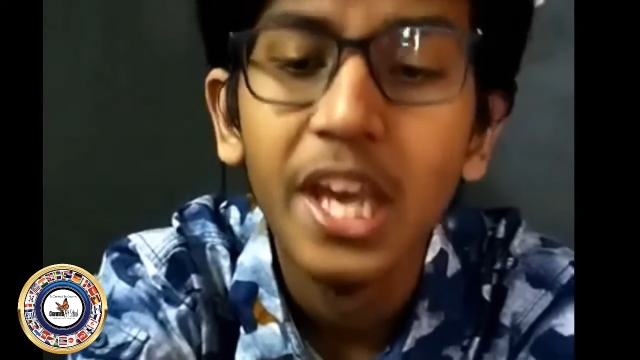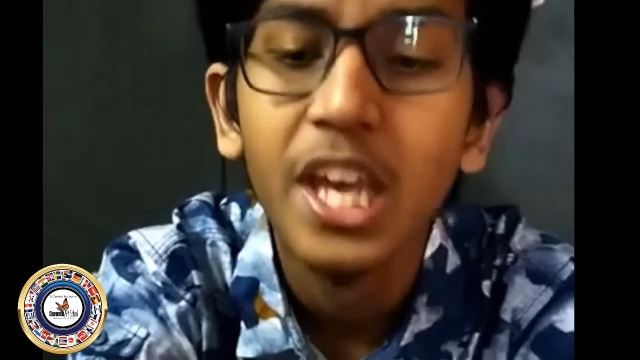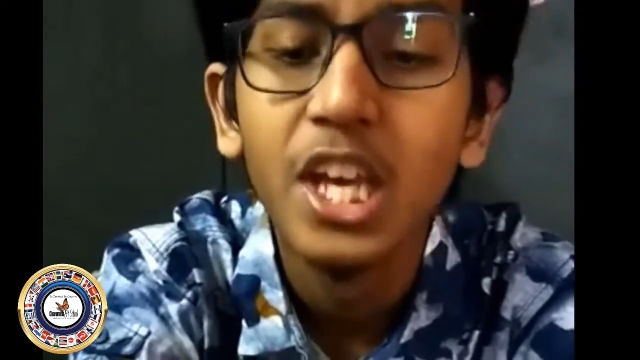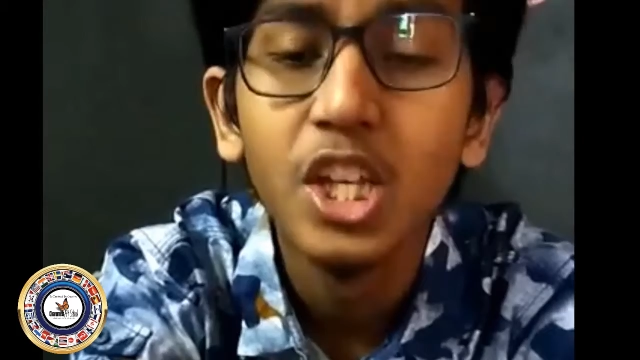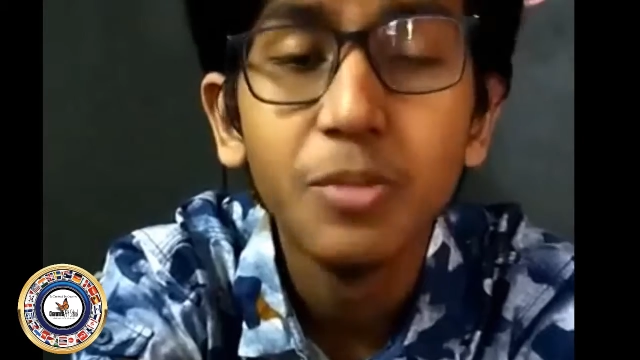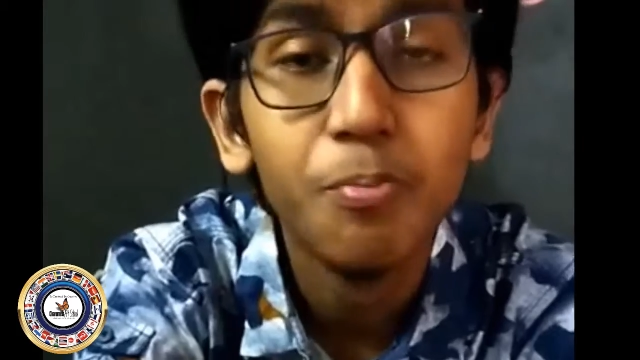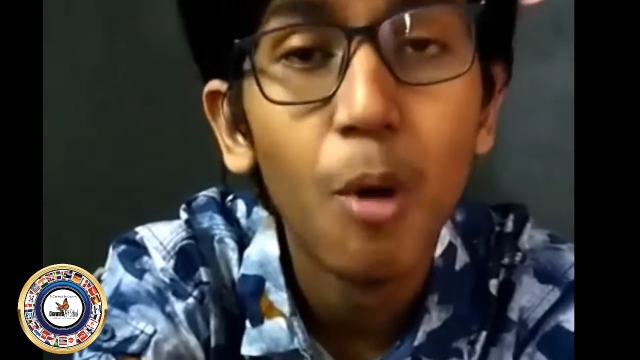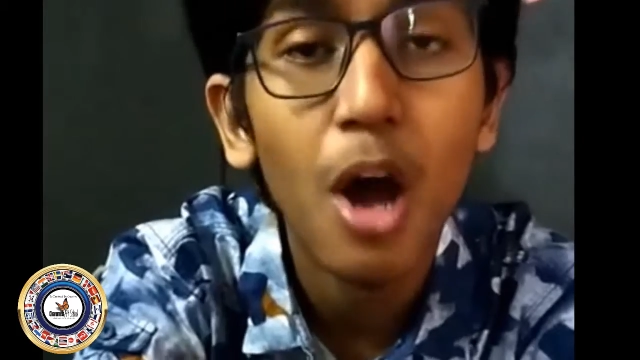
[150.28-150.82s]

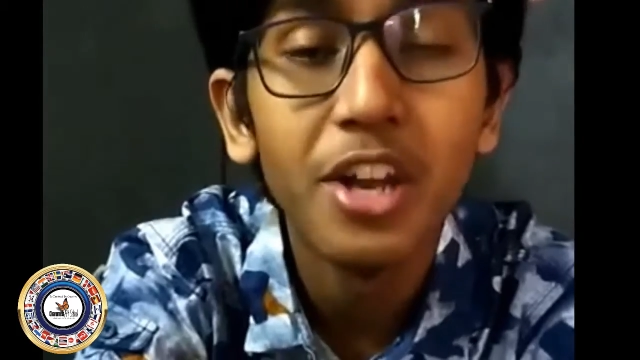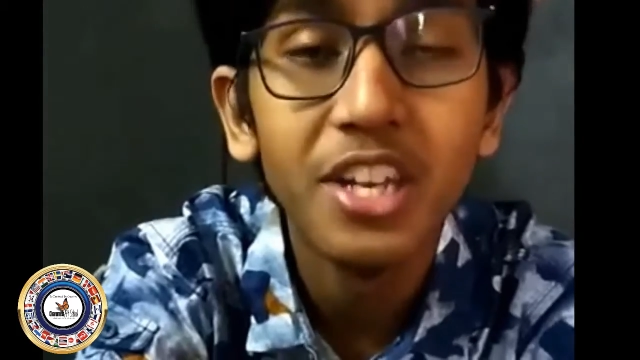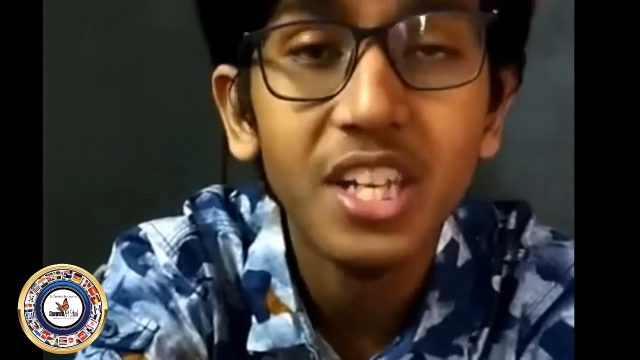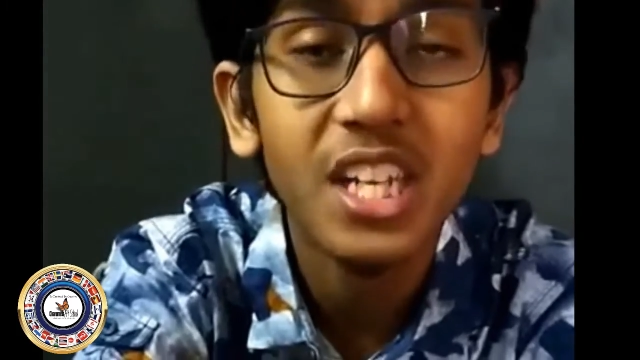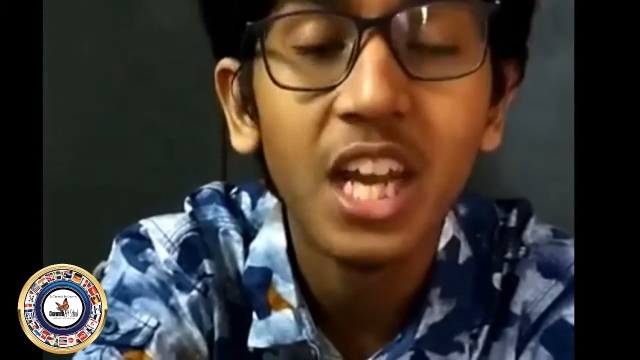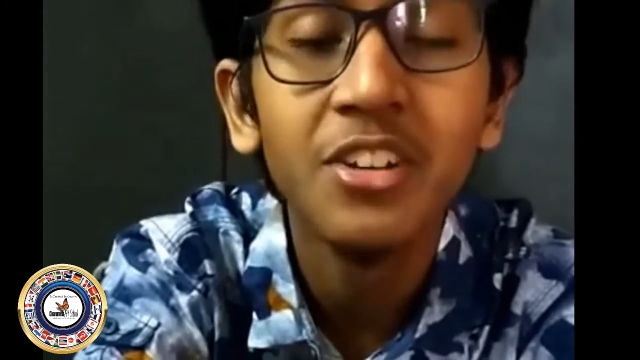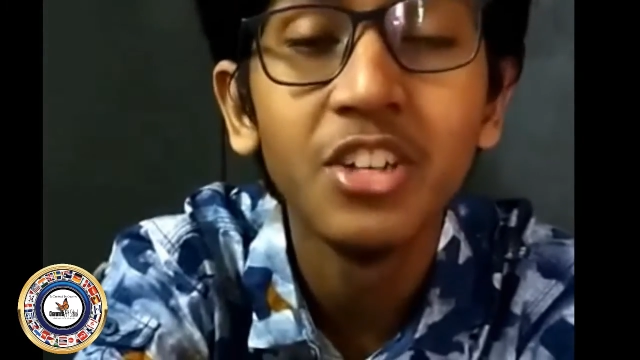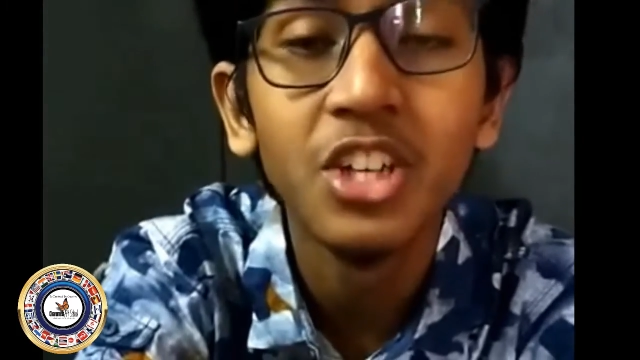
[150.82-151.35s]
His body
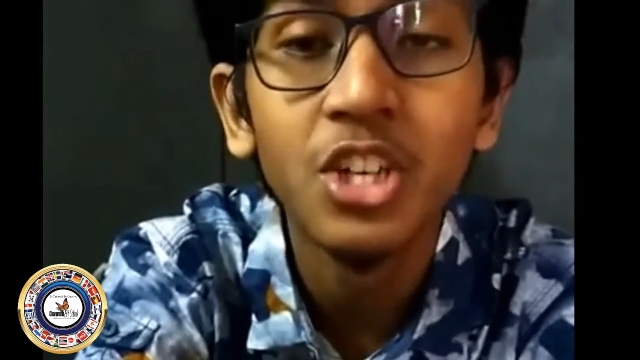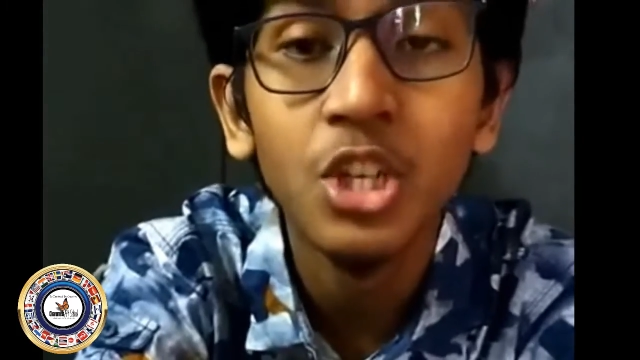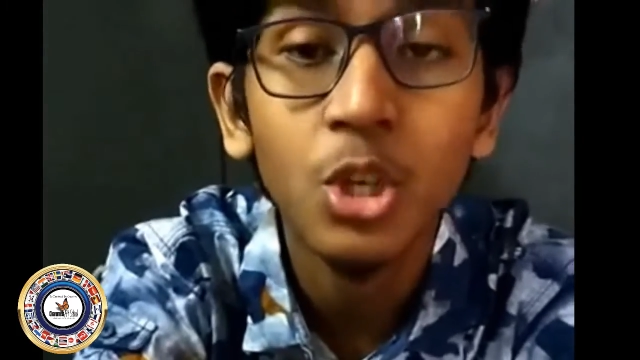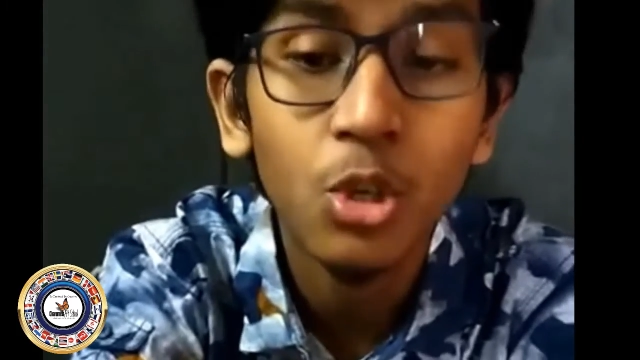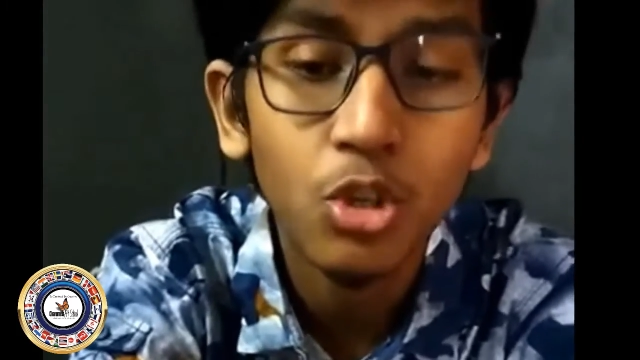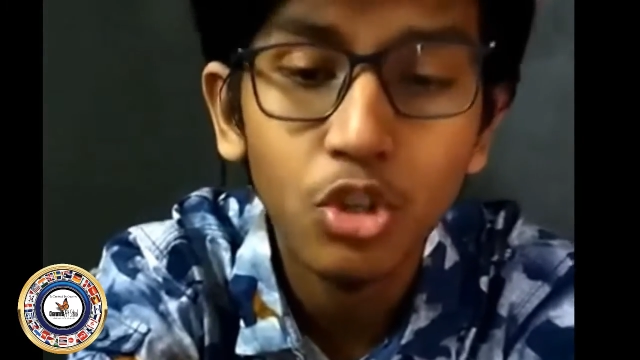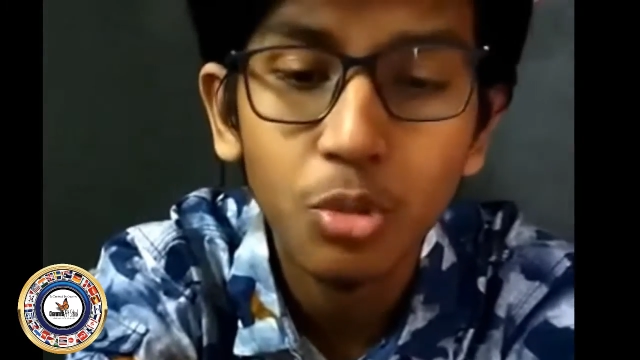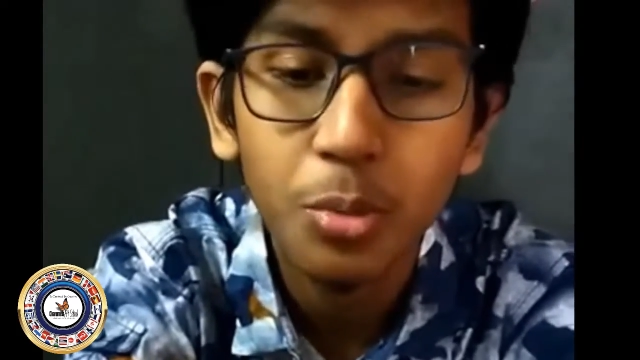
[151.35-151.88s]

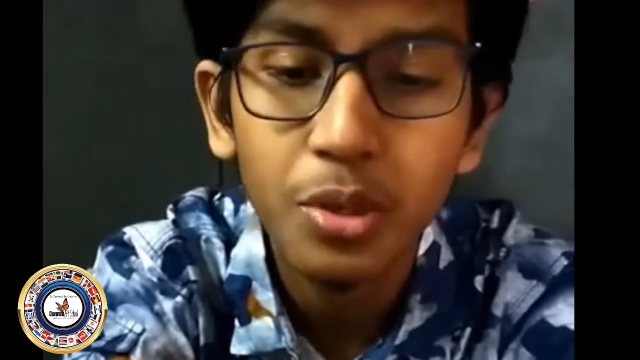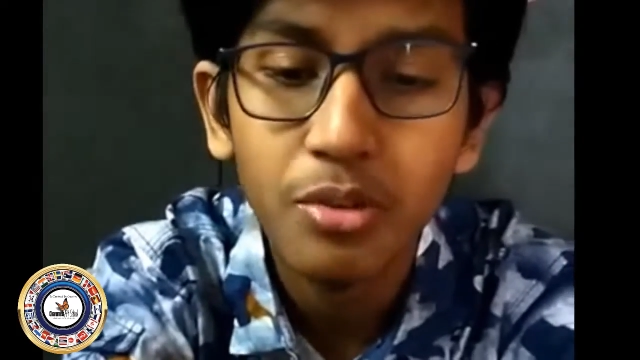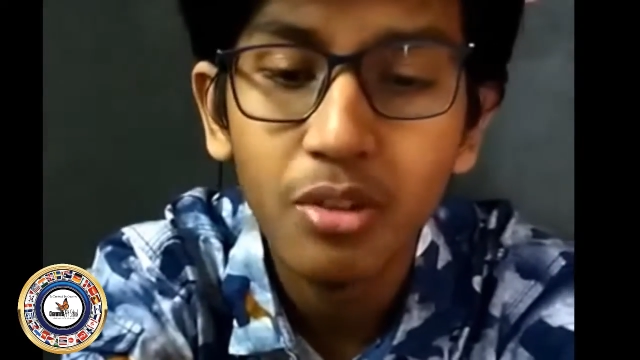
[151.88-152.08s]
continued to be